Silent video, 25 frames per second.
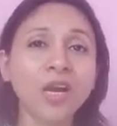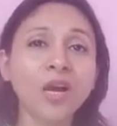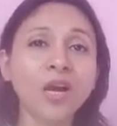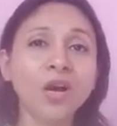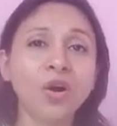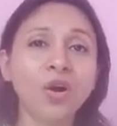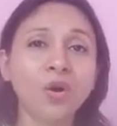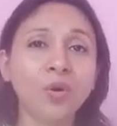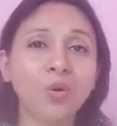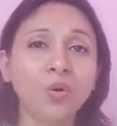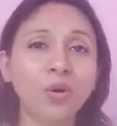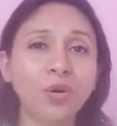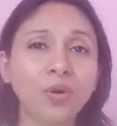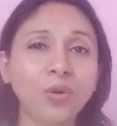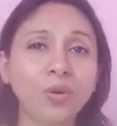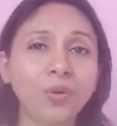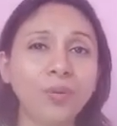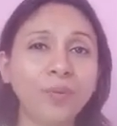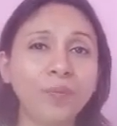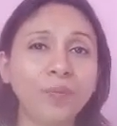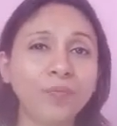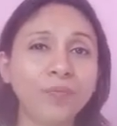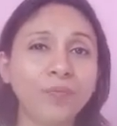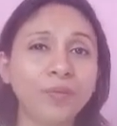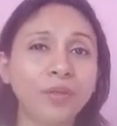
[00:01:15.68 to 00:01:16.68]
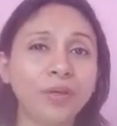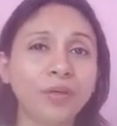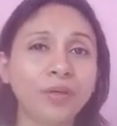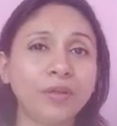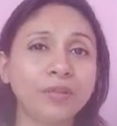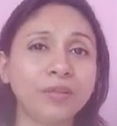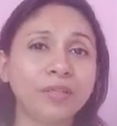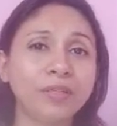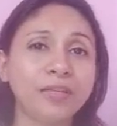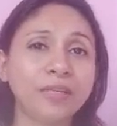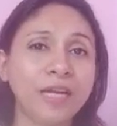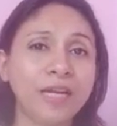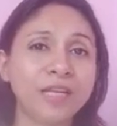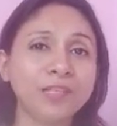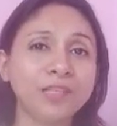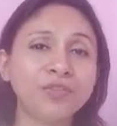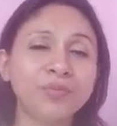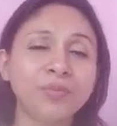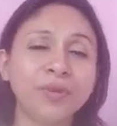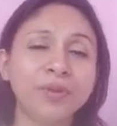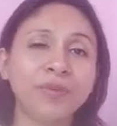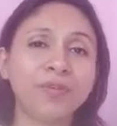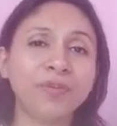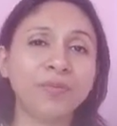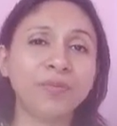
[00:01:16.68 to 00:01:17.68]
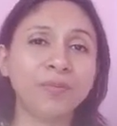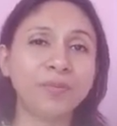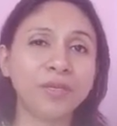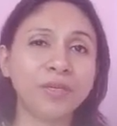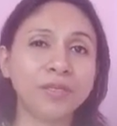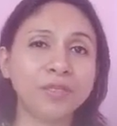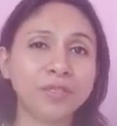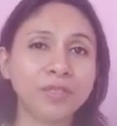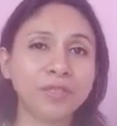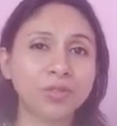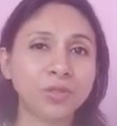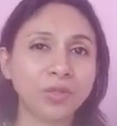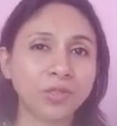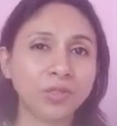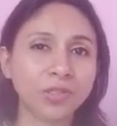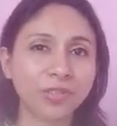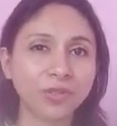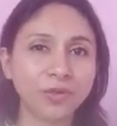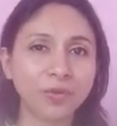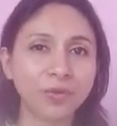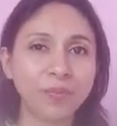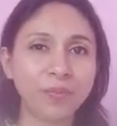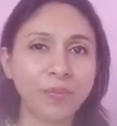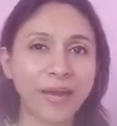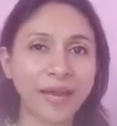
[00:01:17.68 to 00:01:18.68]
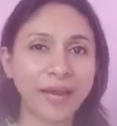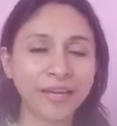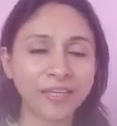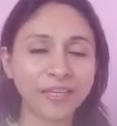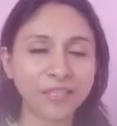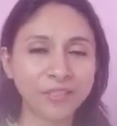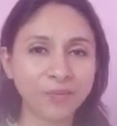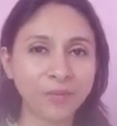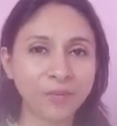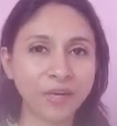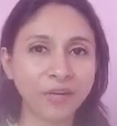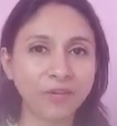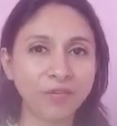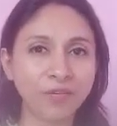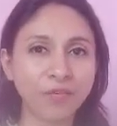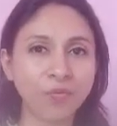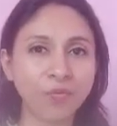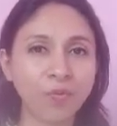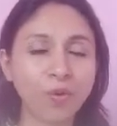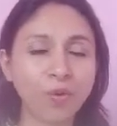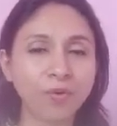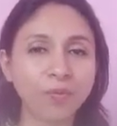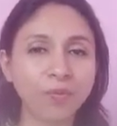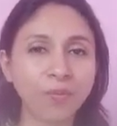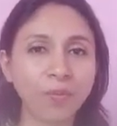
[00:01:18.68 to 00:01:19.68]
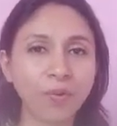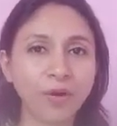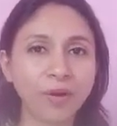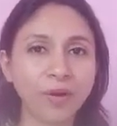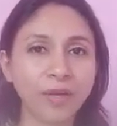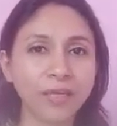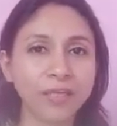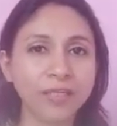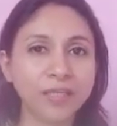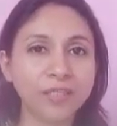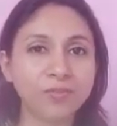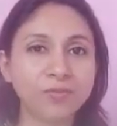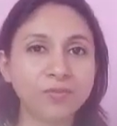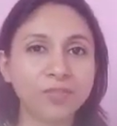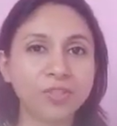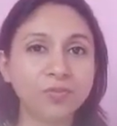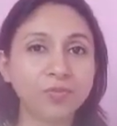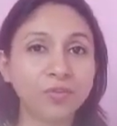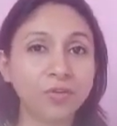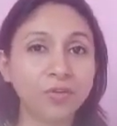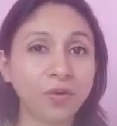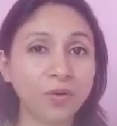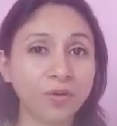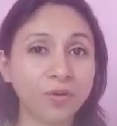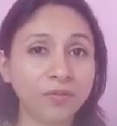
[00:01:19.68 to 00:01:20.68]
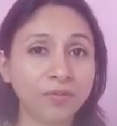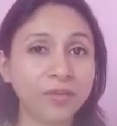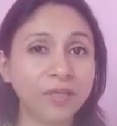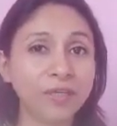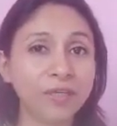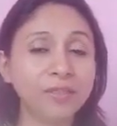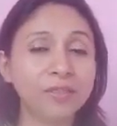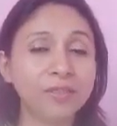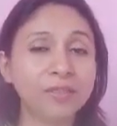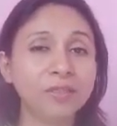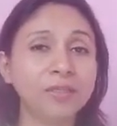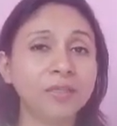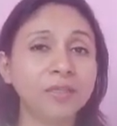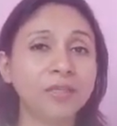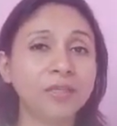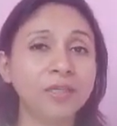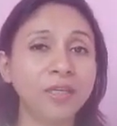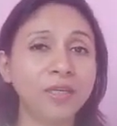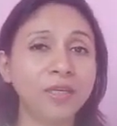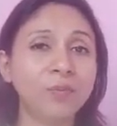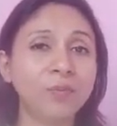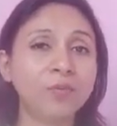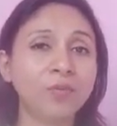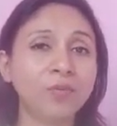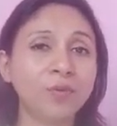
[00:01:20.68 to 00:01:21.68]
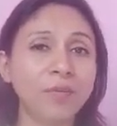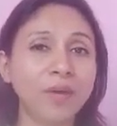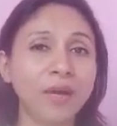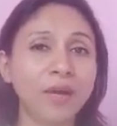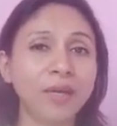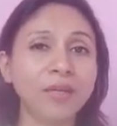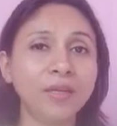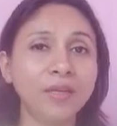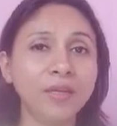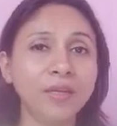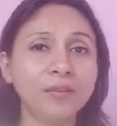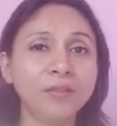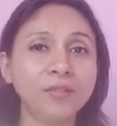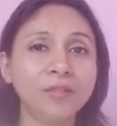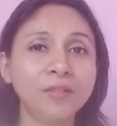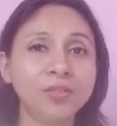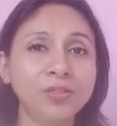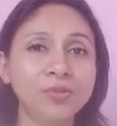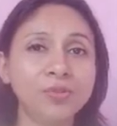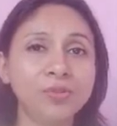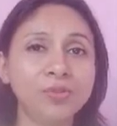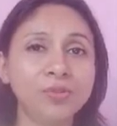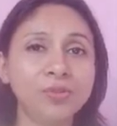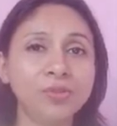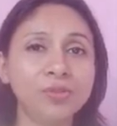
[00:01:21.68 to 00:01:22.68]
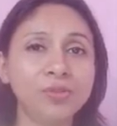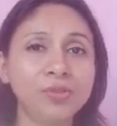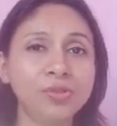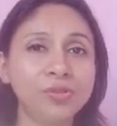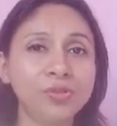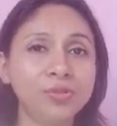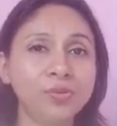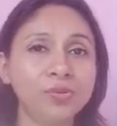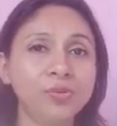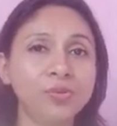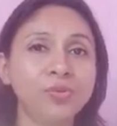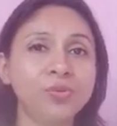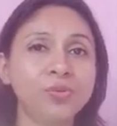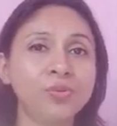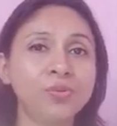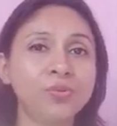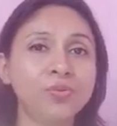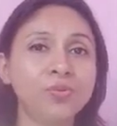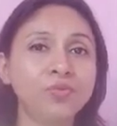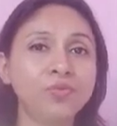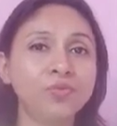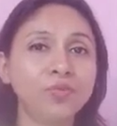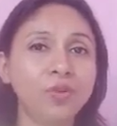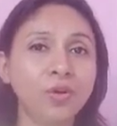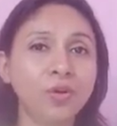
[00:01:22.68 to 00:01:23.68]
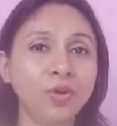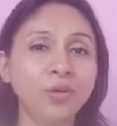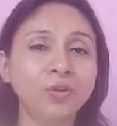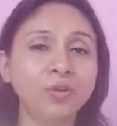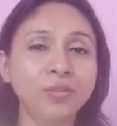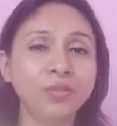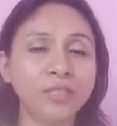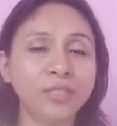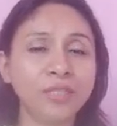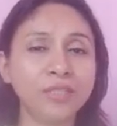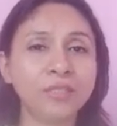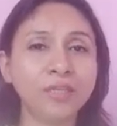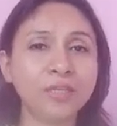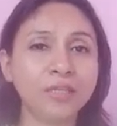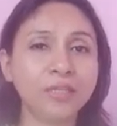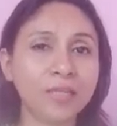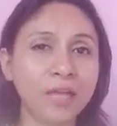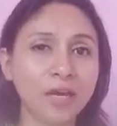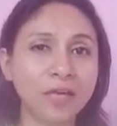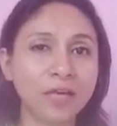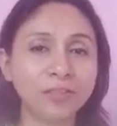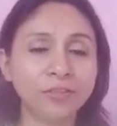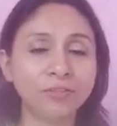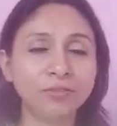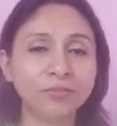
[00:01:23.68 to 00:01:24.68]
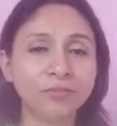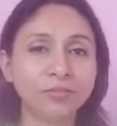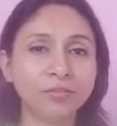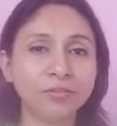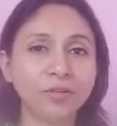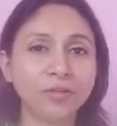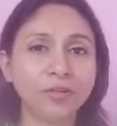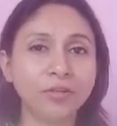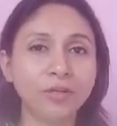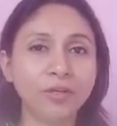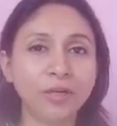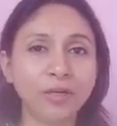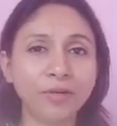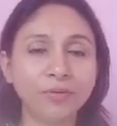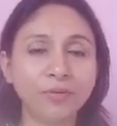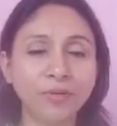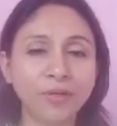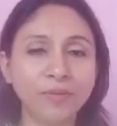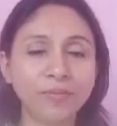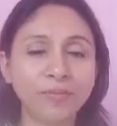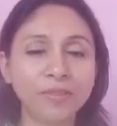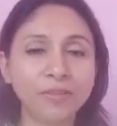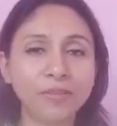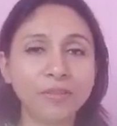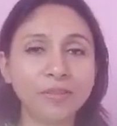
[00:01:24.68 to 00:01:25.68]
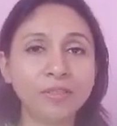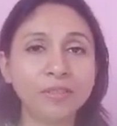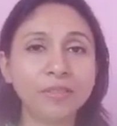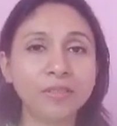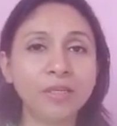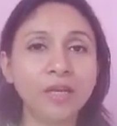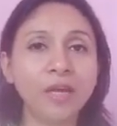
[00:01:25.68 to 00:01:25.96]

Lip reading: The classroom agreement is also backed by reward points, which will always keep reminding the students to follow these class agreements,